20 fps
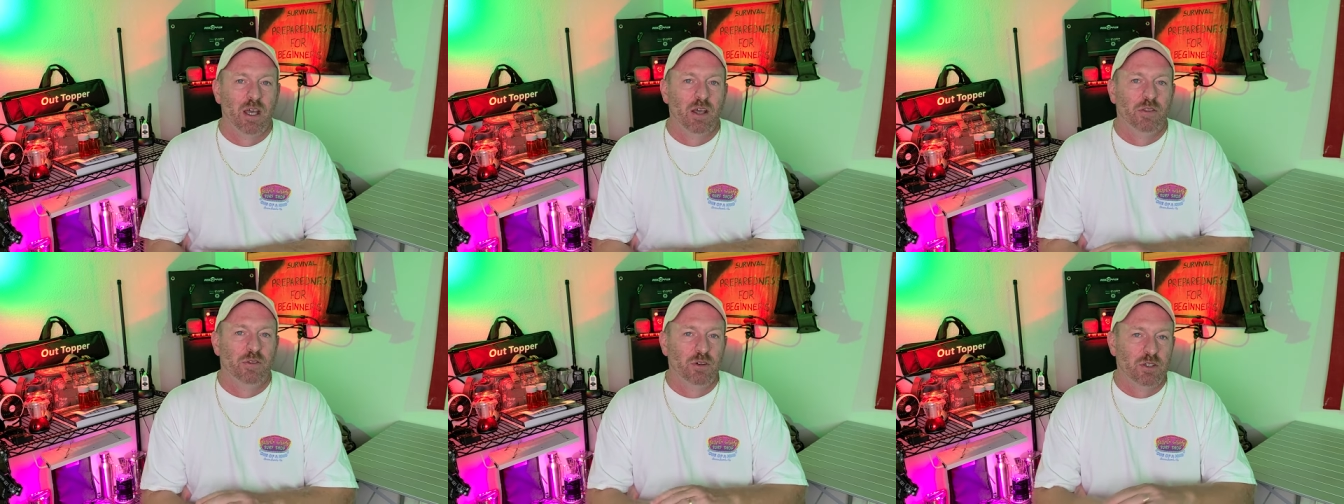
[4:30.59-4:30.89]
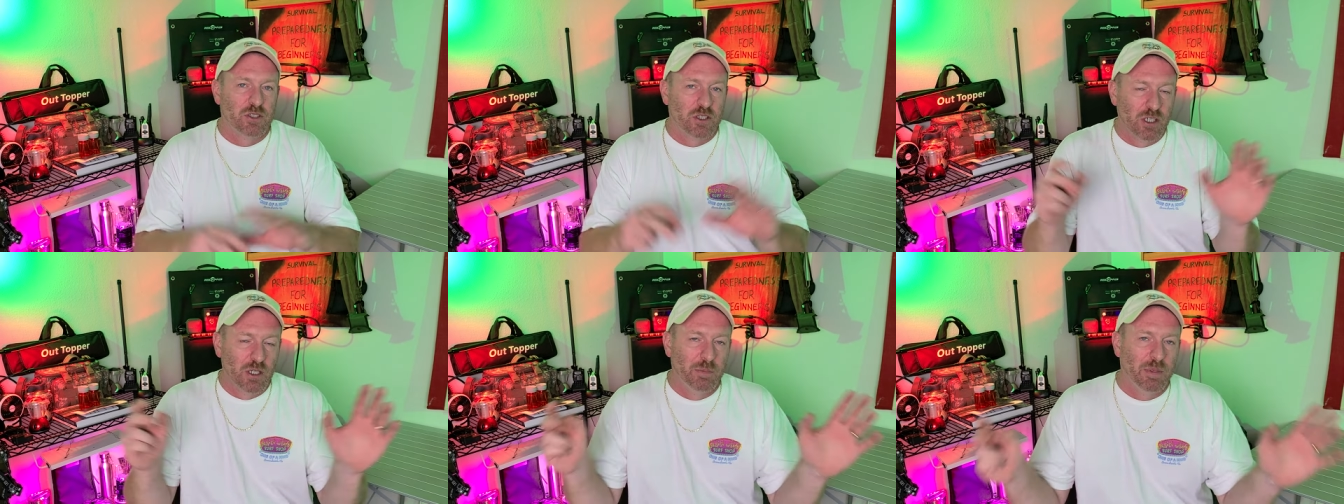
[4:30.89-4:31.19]

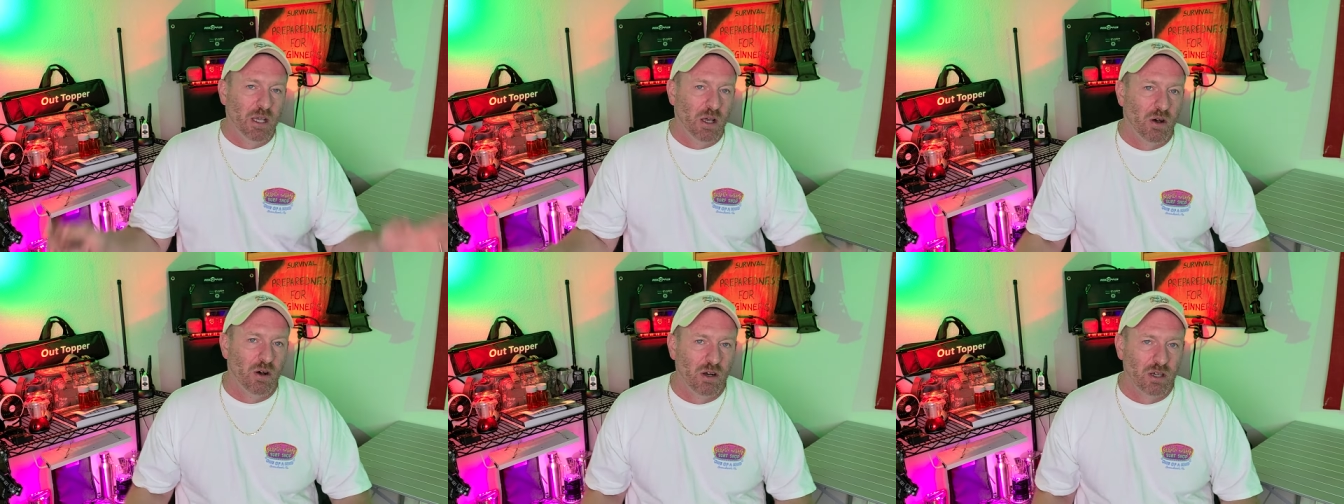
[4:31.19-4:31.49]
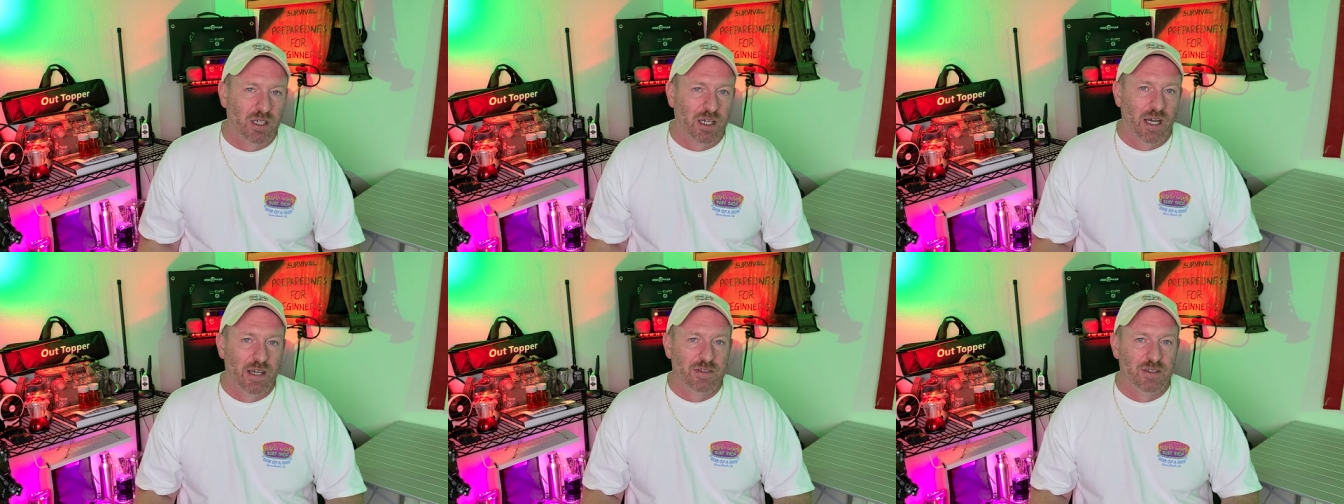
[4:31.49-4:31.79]
There's going to be all
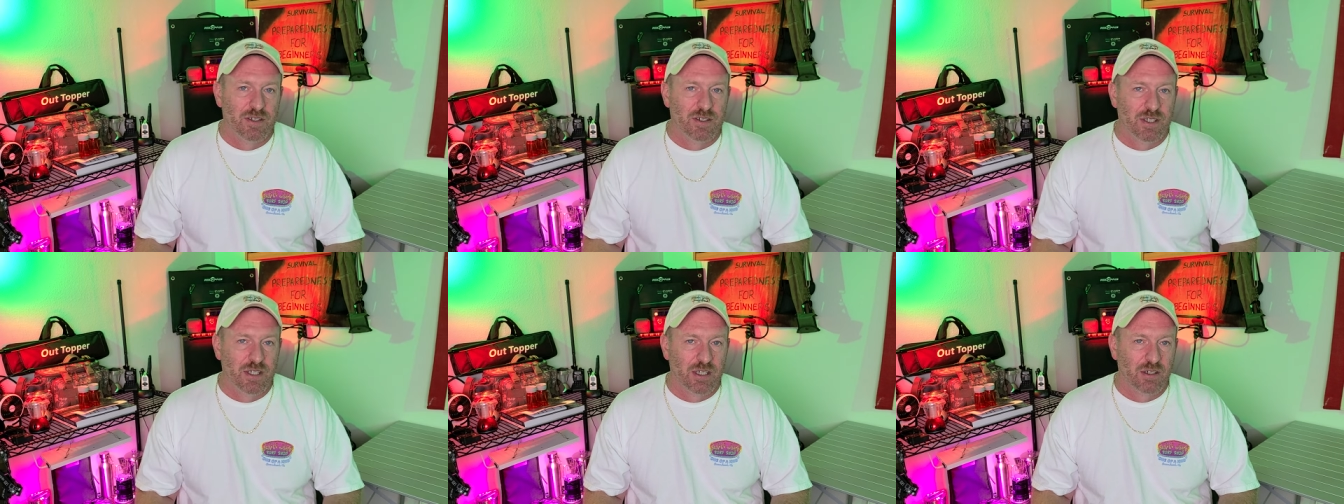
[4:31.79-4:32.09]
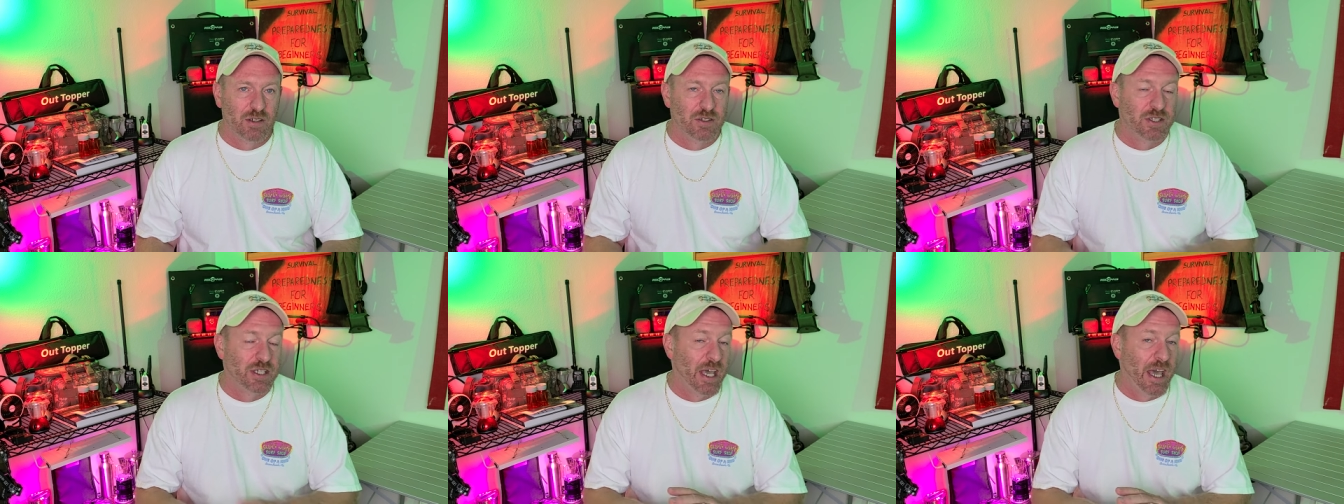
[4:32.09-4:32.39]
kinds of
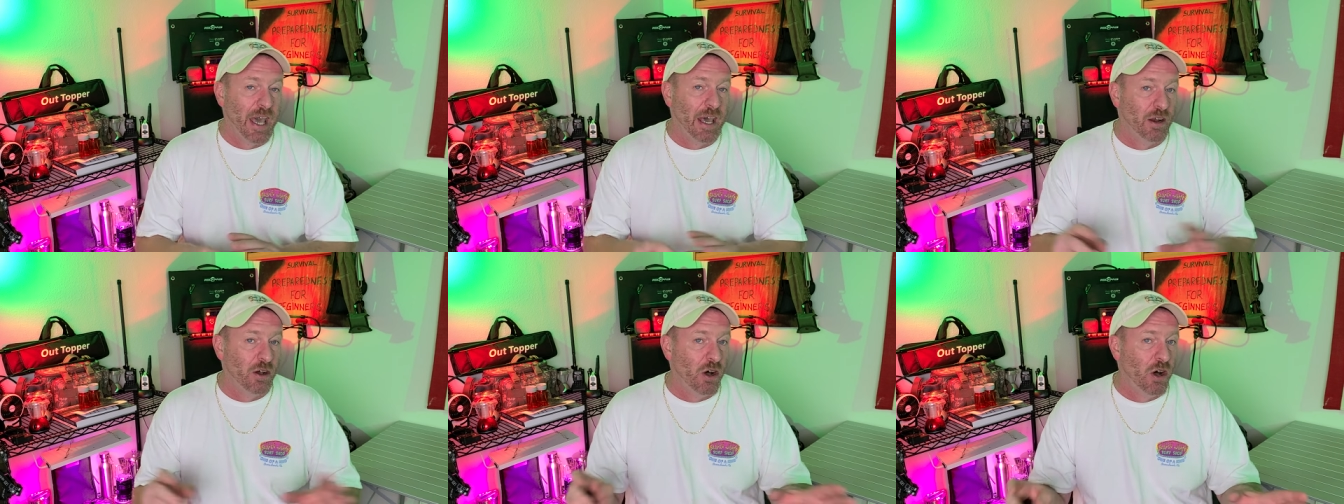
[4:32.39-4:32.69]
sales at